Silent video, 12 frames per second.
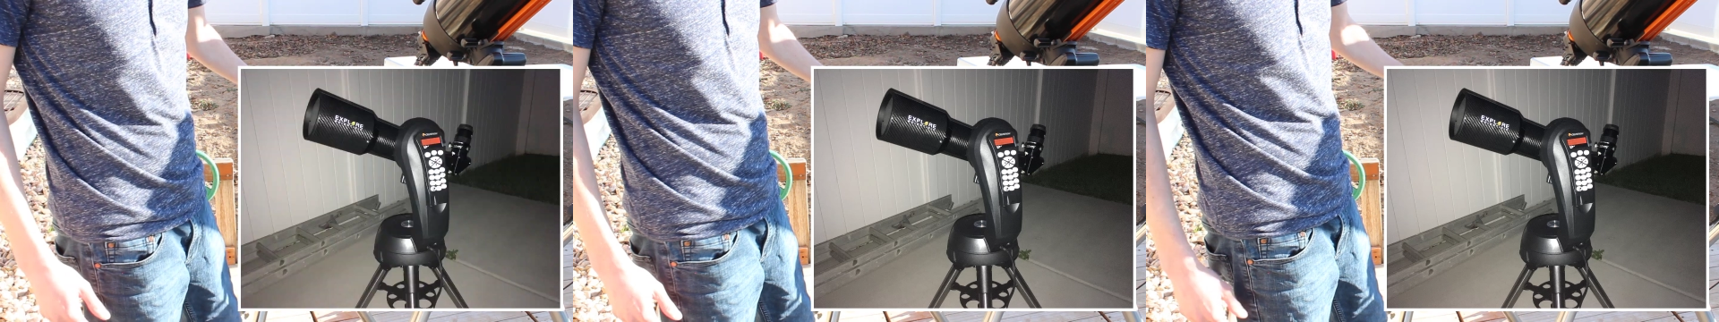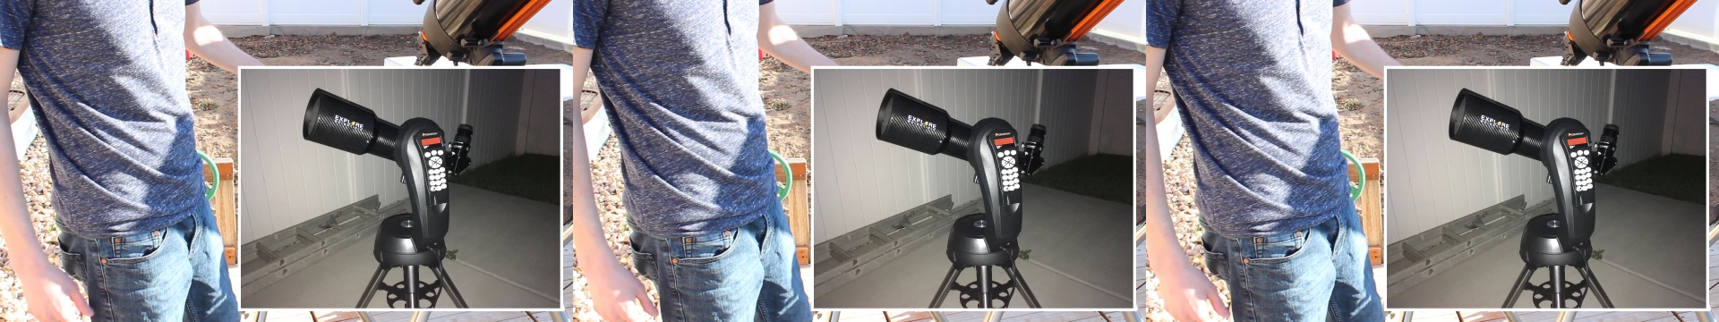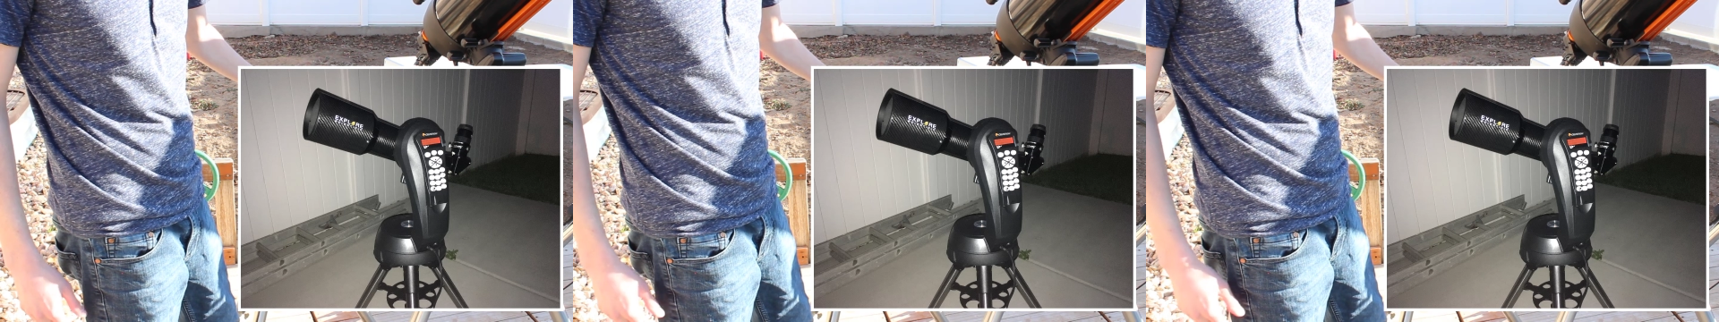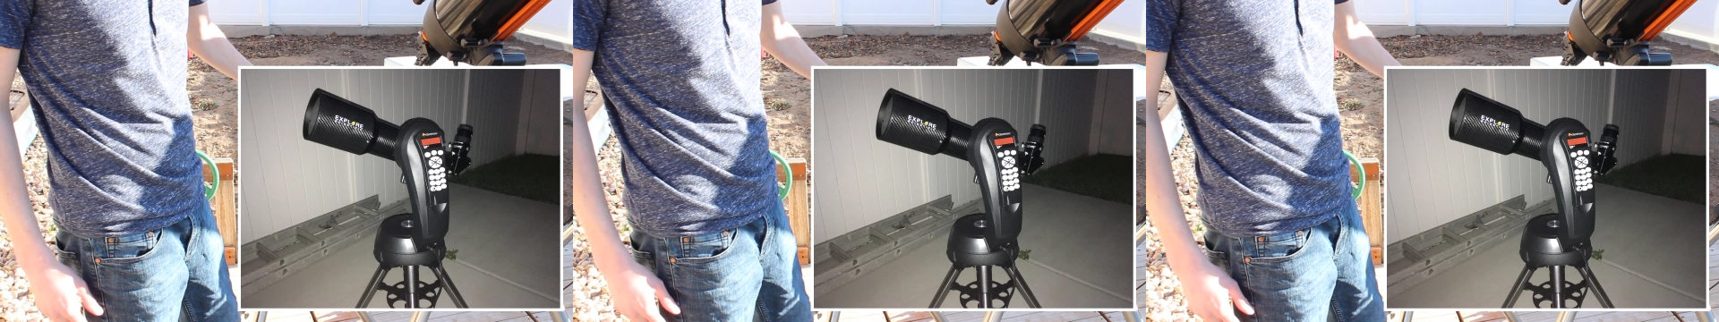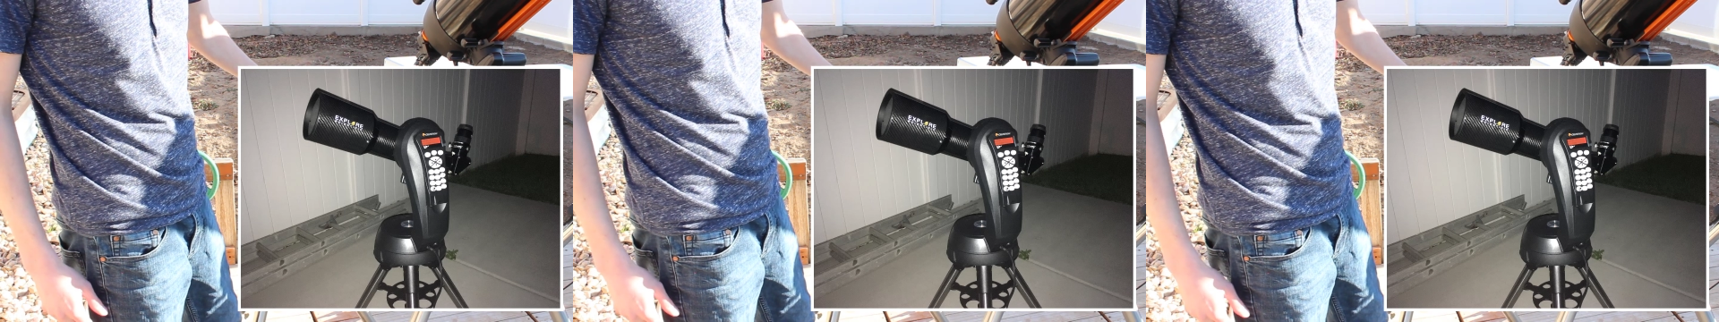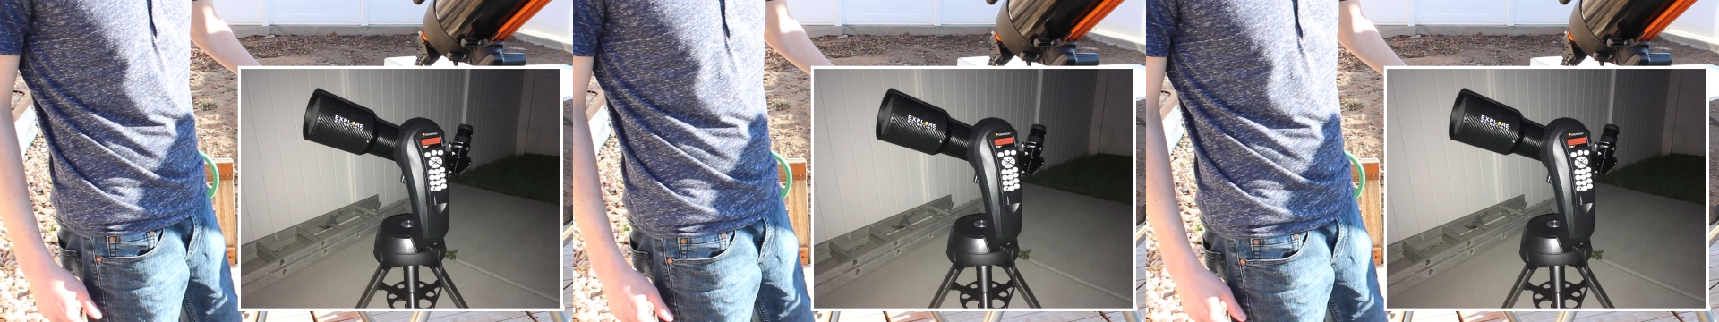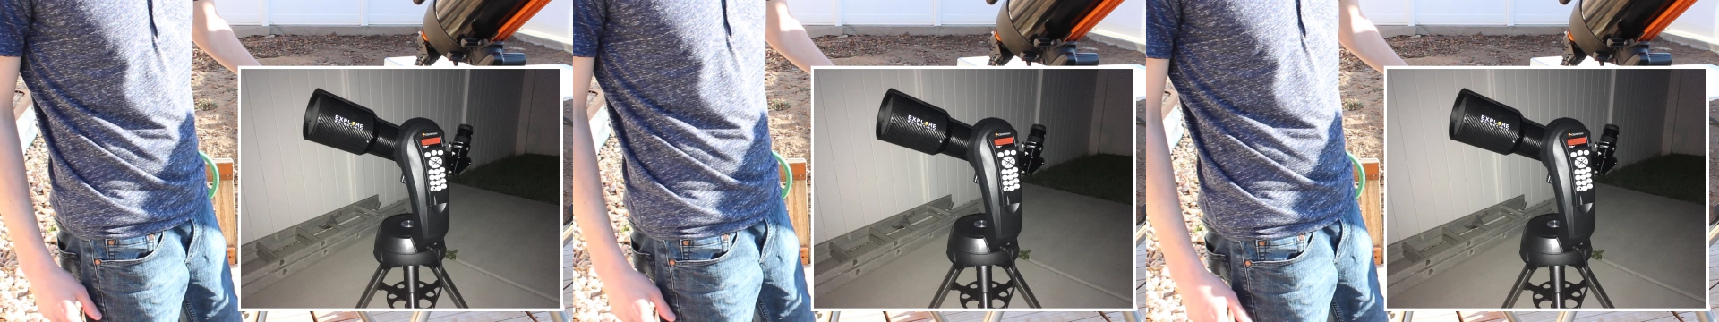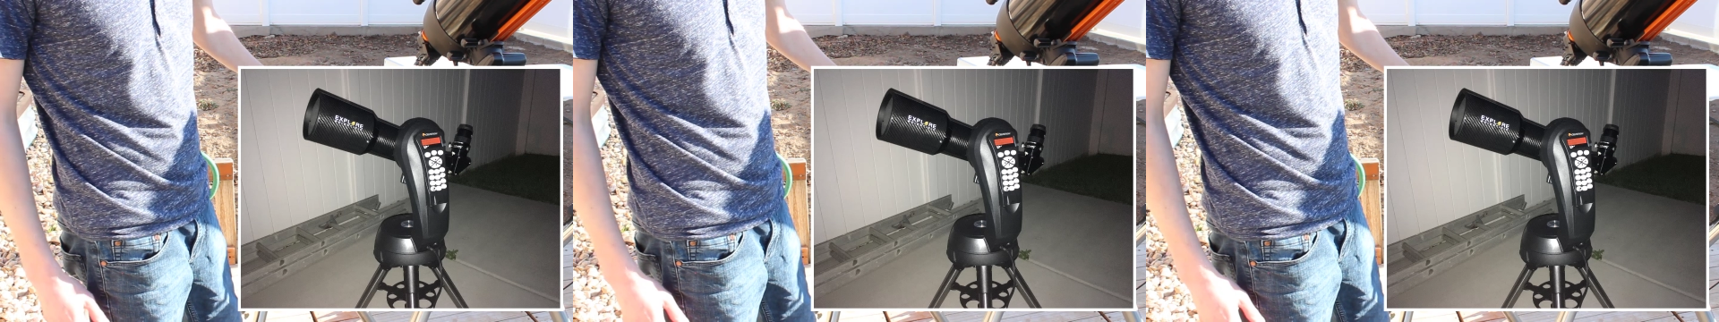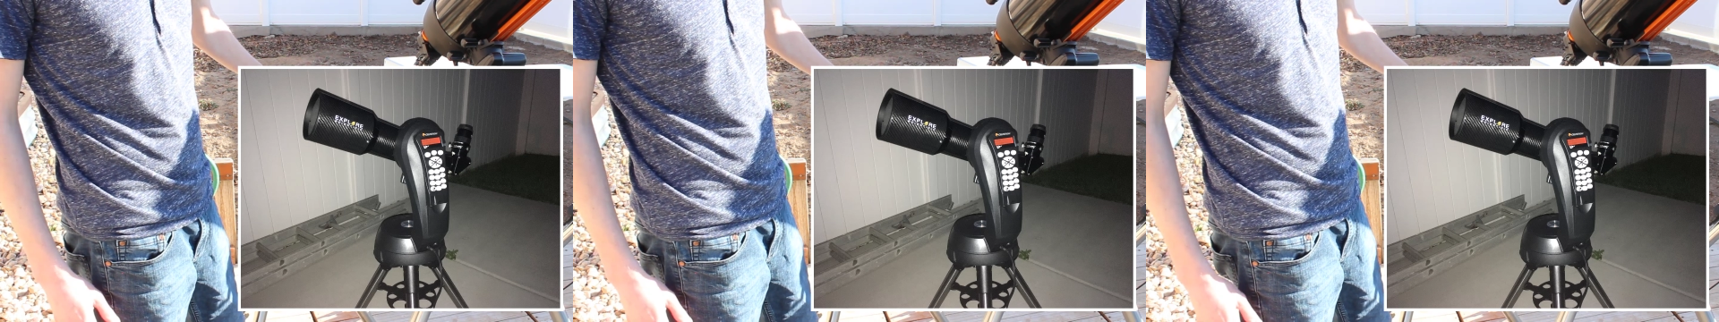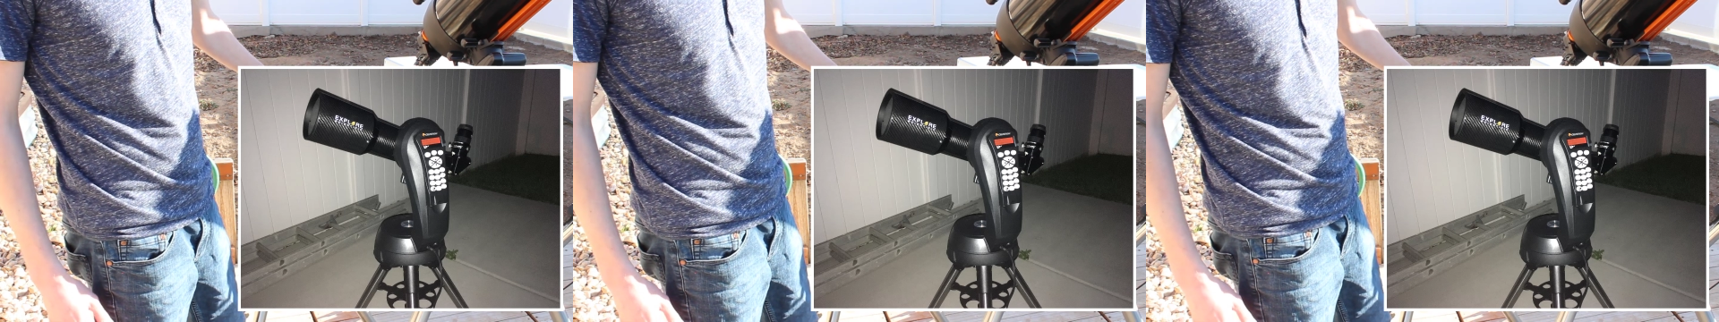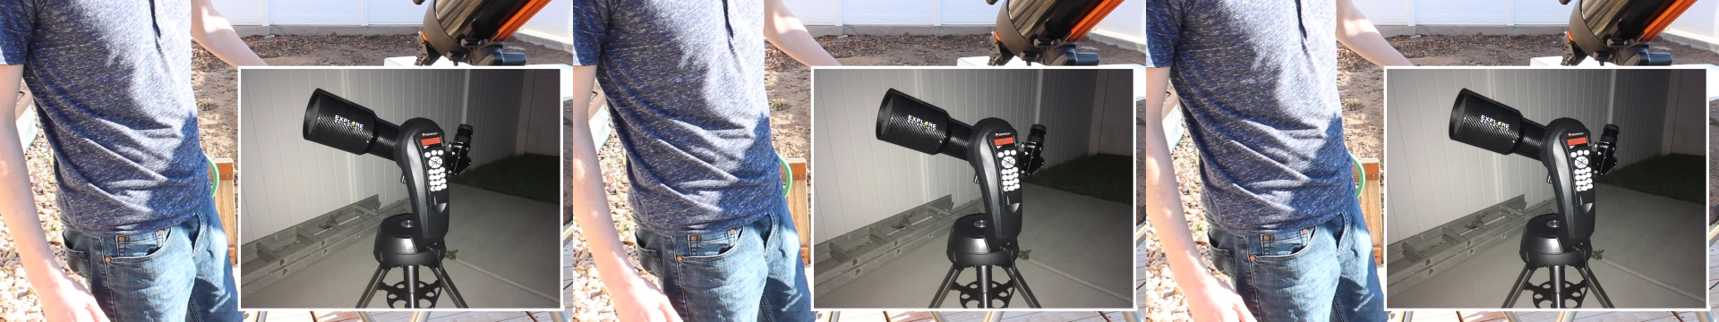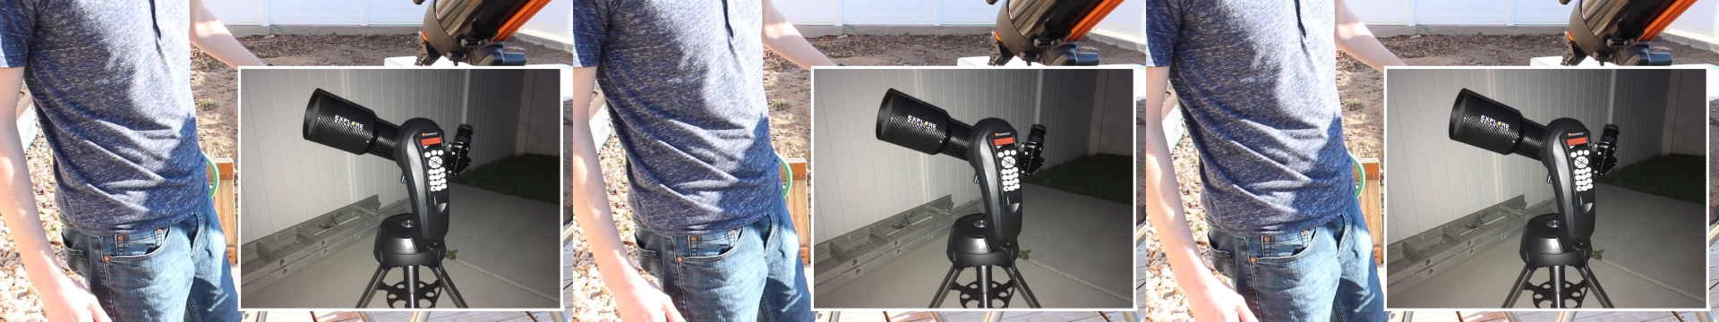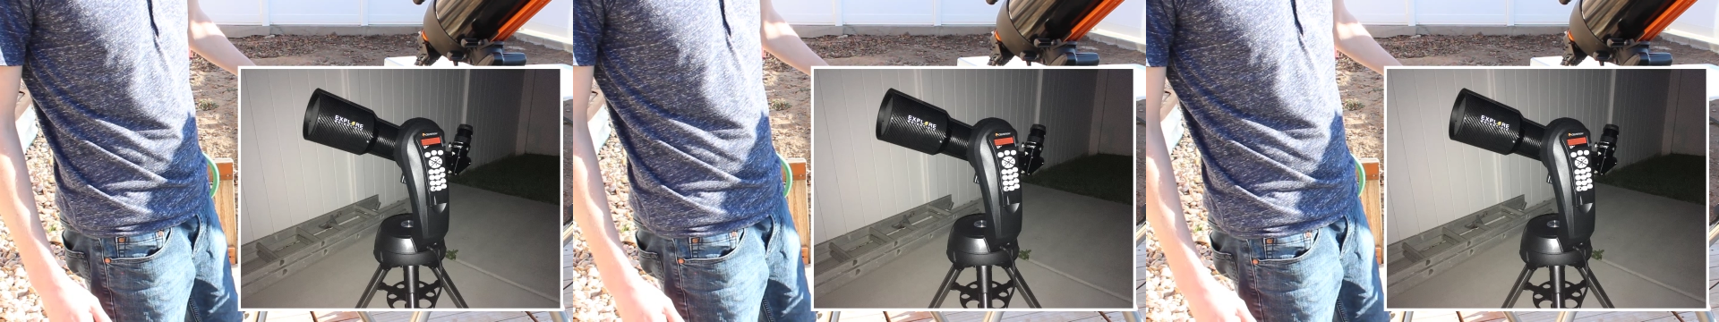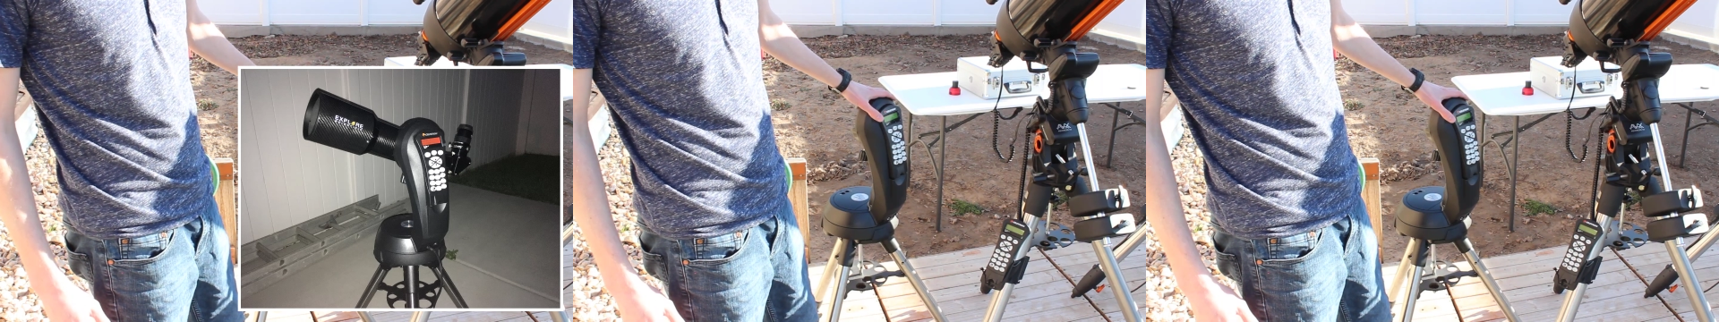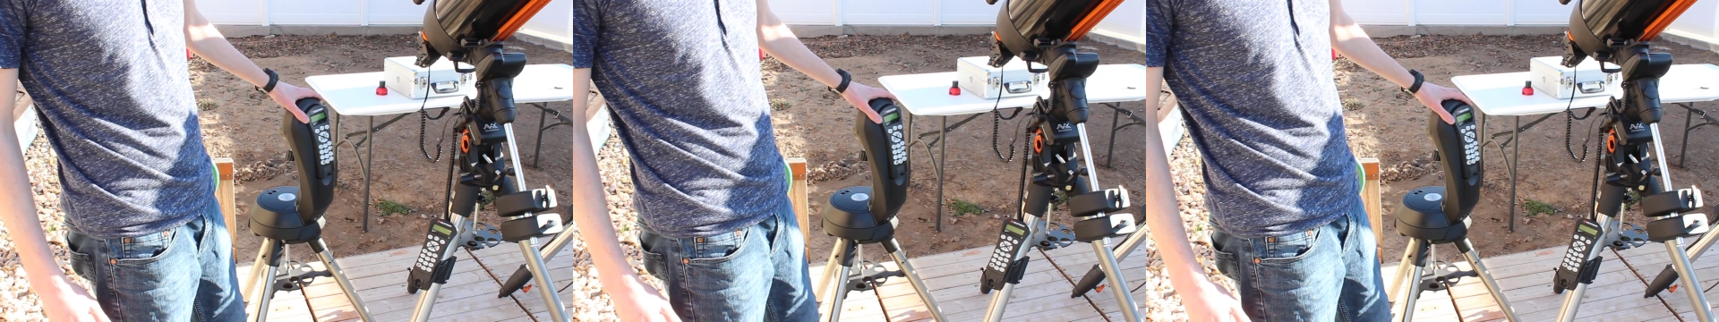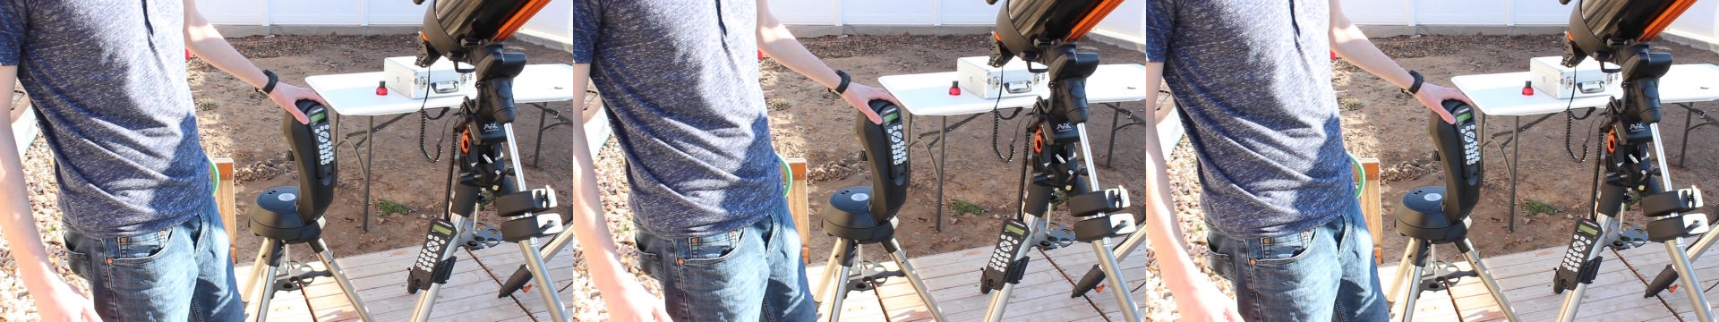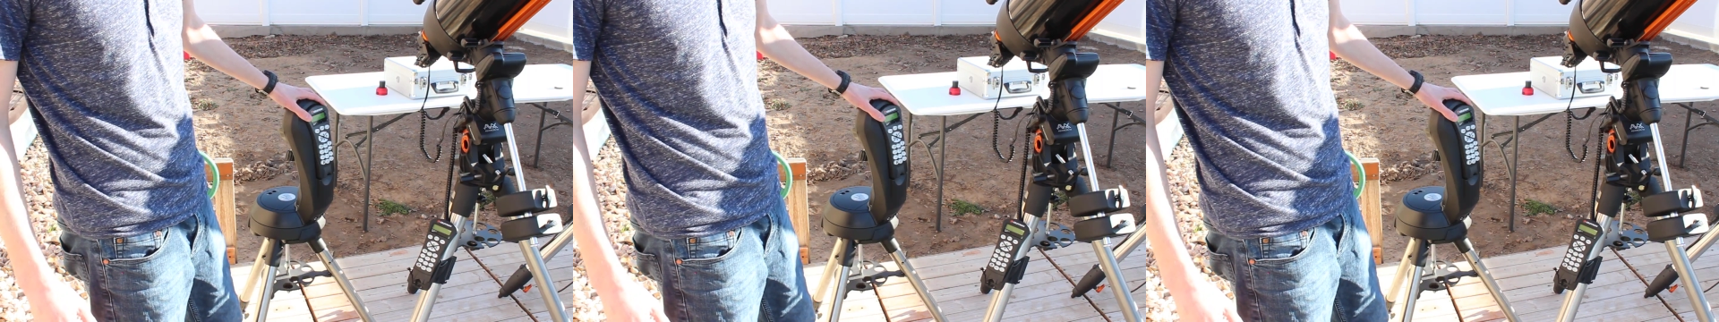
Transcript: No face is visible, so there are no lips to read.